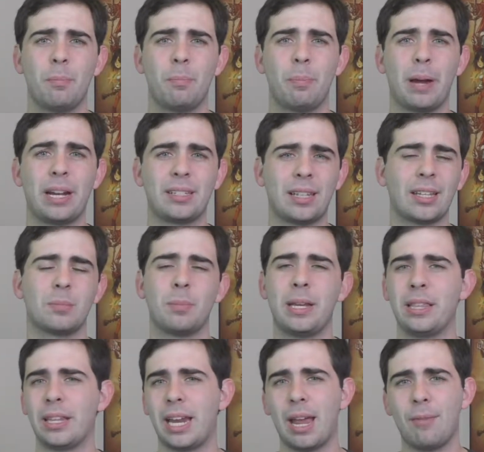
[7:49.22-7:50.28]
But it does
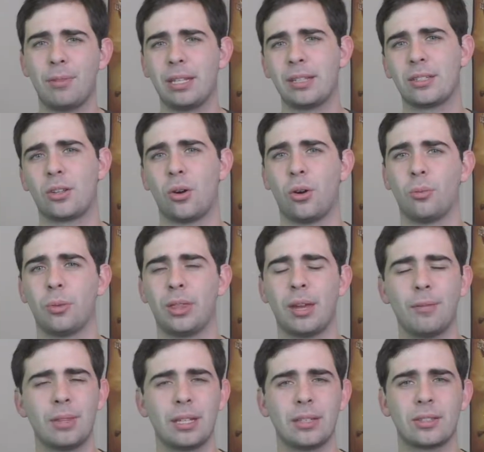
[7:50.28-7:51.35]
mean that everything that's gone, with
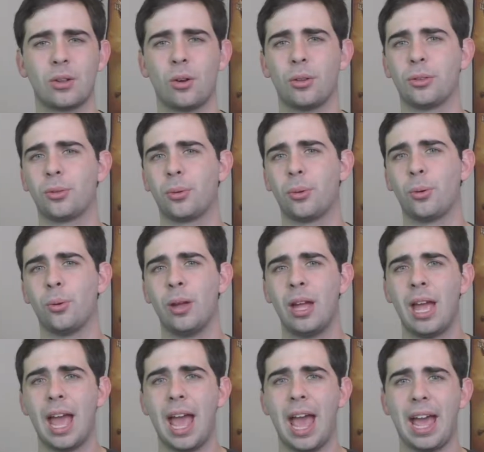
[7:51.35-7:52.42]
everything that's gone through
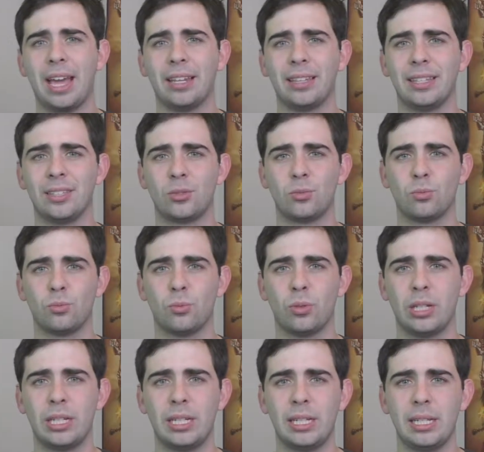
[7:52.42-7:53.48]
and this
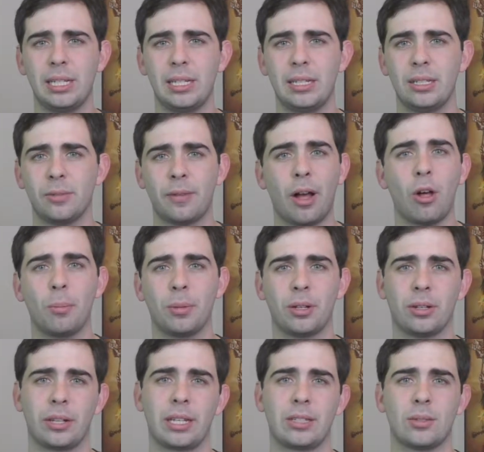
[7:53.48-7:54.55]
redevelopment,
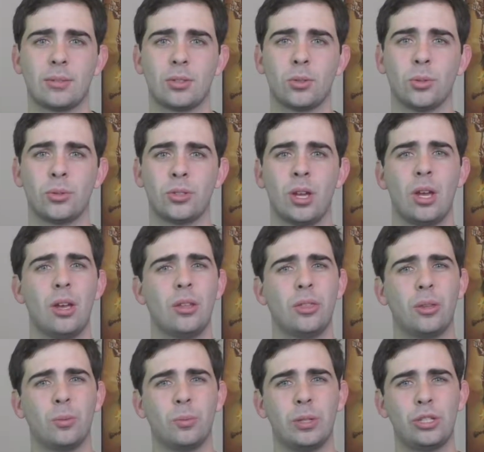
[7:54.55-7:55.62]
I guess, of sorts,
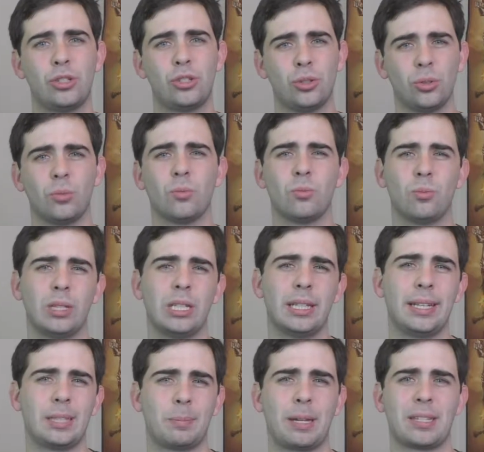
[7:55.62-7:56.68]
that we shouldn't really
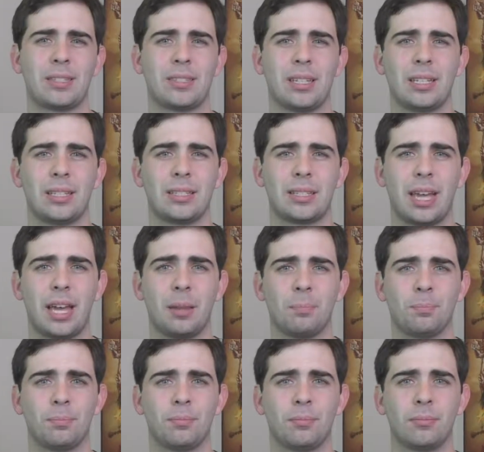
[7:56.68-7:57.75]
expect to see this game.
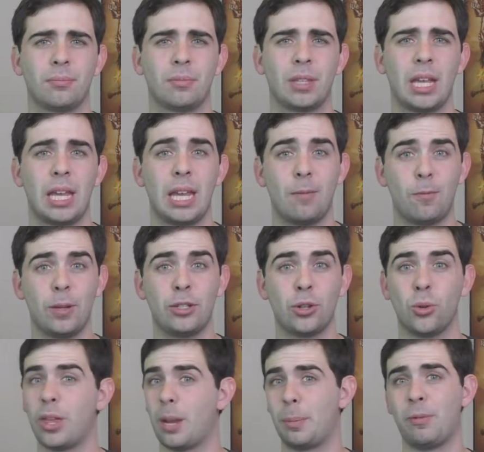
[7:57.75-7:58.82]
If we
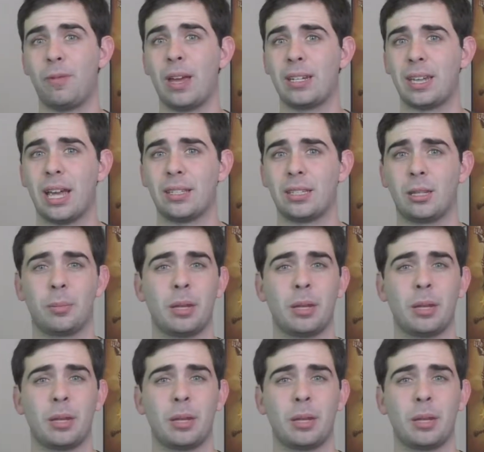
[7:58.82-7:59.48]
do, that'd be fantastic.